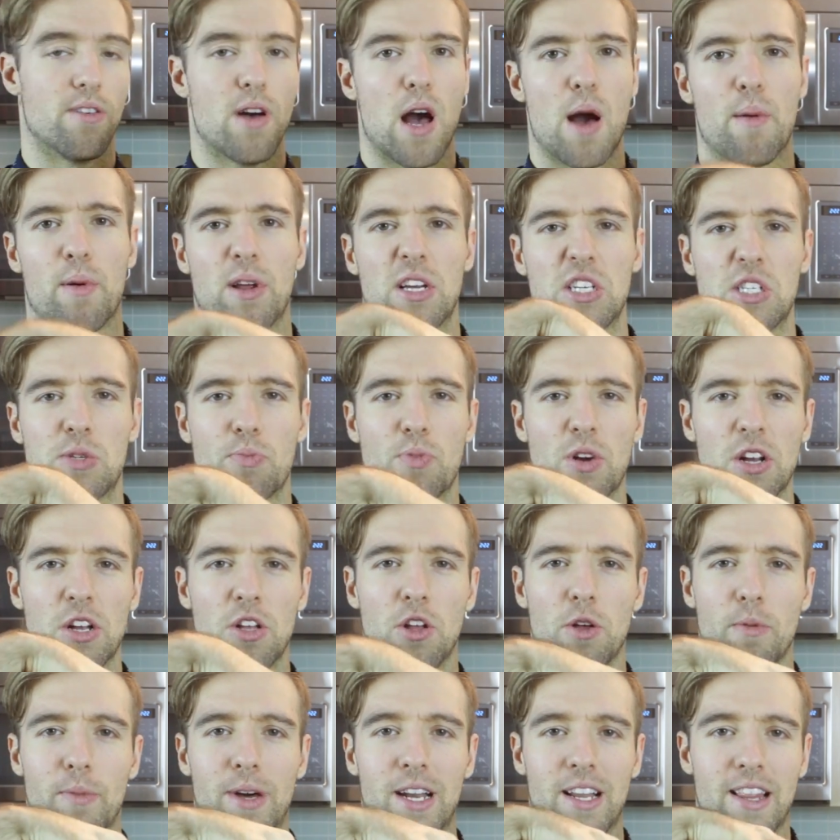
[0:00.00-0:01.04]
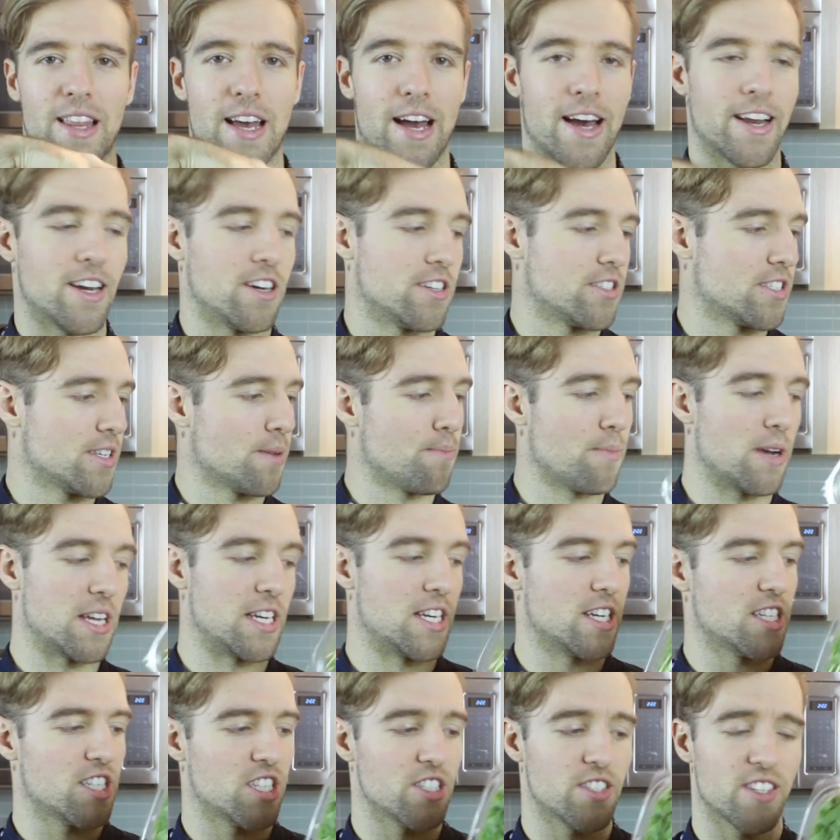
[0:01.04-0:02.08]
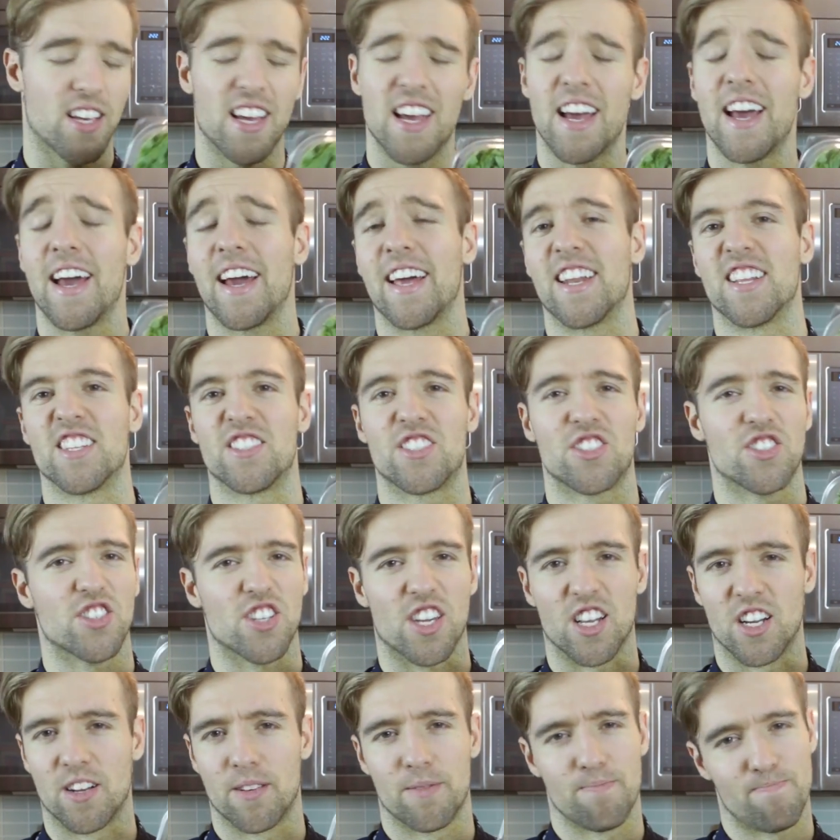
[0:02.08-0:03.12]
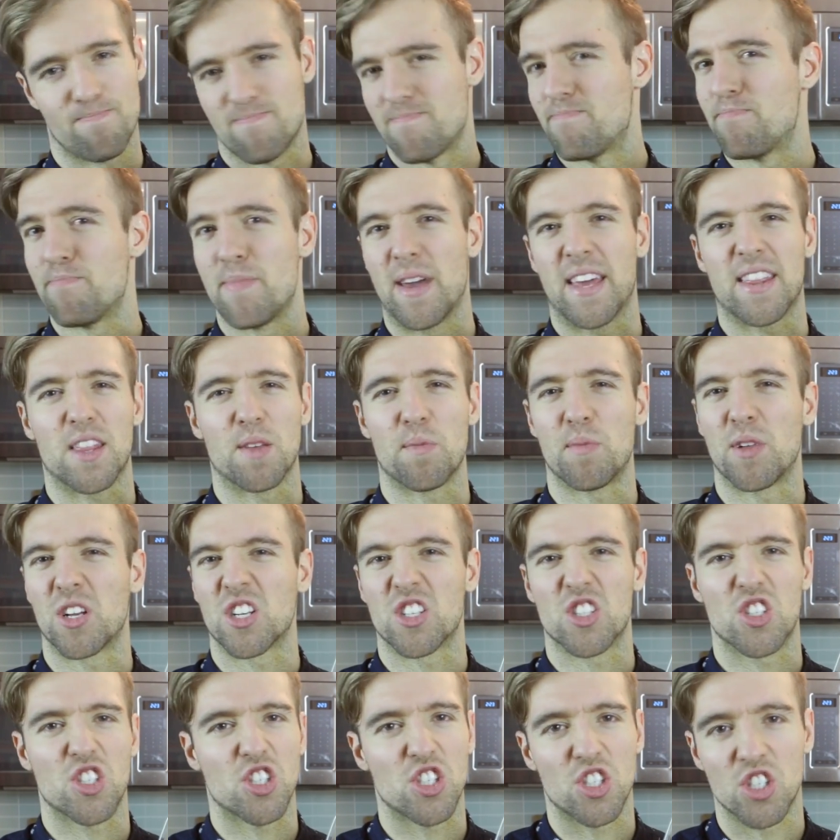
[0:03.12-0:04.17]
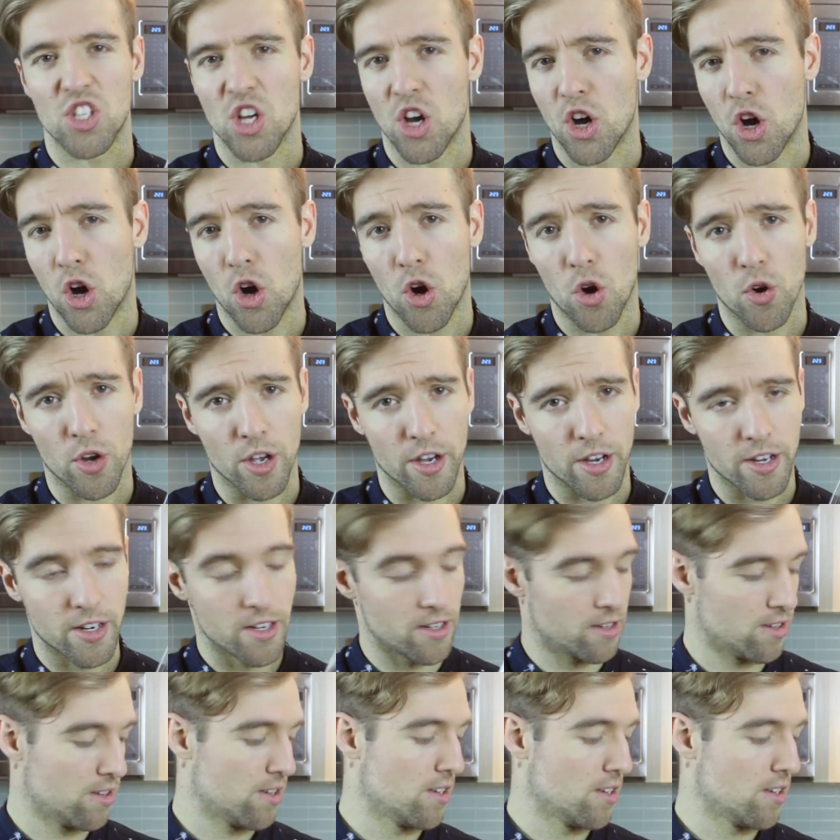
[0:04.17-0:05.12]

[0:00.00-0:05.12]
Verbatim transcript: I'm gonna sprinkle a bit of that on some of my dishes and it's just gonna make them look so good.